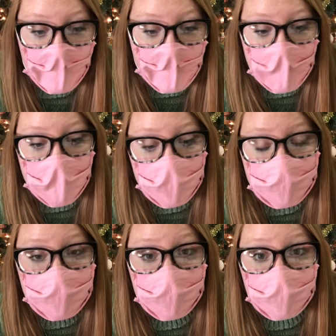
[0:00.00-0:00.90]
Um,
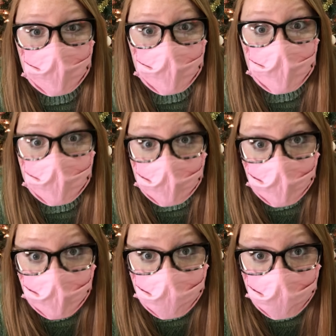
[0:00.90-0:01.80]
so you'll get the
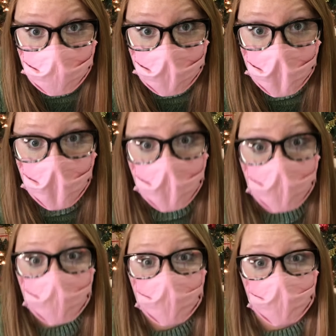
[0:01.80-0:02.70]
link and the
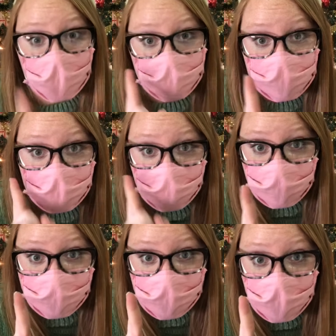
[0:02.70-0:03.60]
first thing you'll
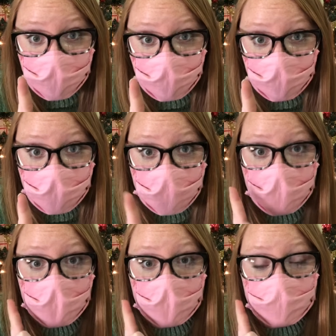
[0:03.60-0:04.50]
do
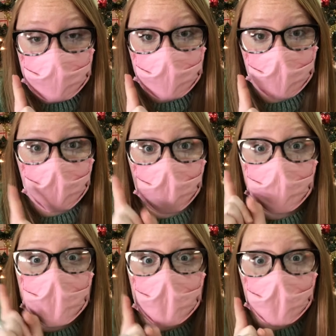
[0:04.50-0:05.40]
is click on
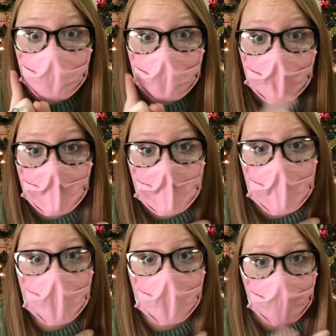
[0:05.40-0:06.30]
me.
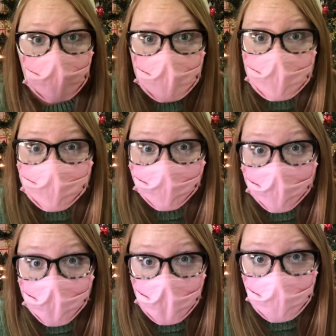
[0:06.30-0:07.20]
And that will be this
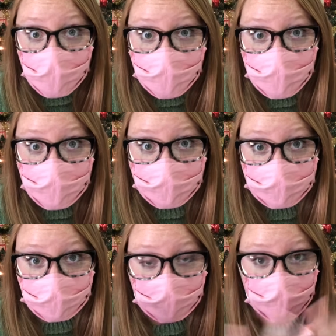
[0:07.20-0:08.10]
video.
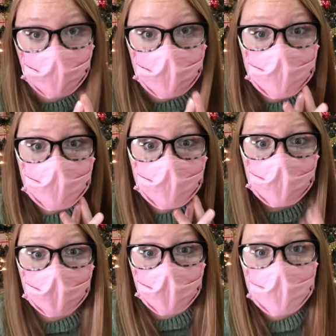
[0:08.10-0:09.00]
So you
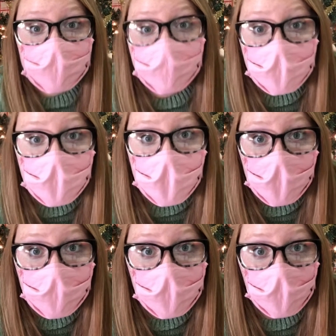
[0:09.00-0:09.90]
click on this video,
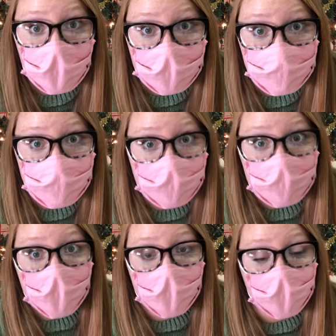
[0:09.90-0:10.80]
you'll watch it,
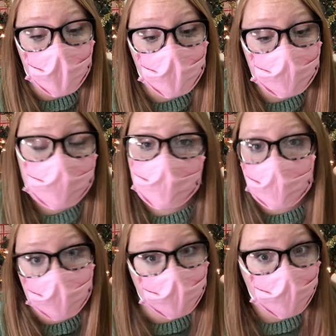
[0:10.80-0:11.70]
and I'll
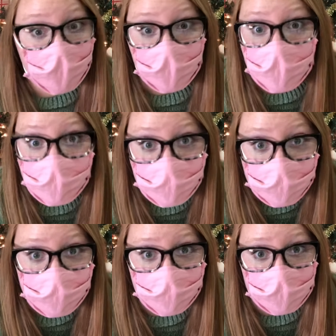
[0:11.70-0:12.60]
explain what we're doing
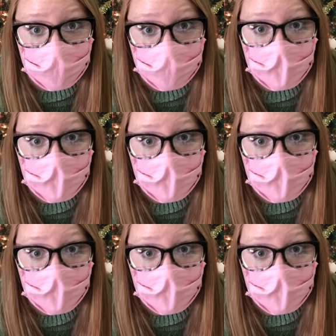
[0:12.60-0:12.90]
this week.